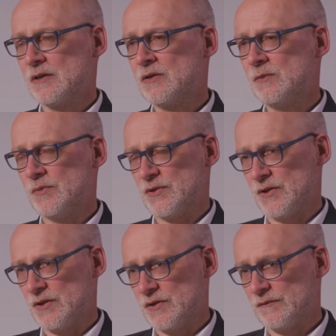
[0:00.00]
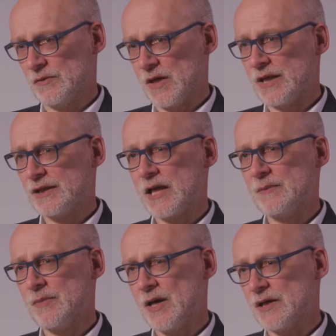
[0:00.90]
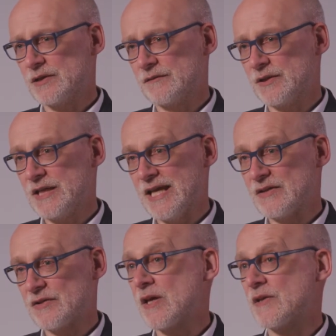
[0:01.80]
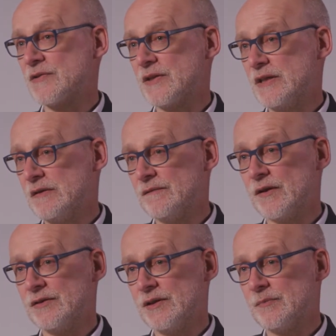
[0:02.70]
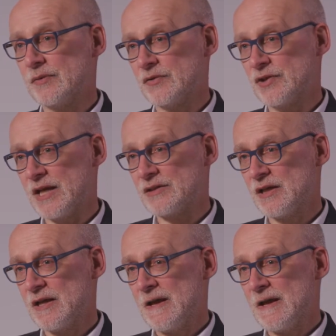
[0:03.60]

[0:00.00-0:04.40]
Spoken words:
group research, if you like, I'm part of an ESRC funded project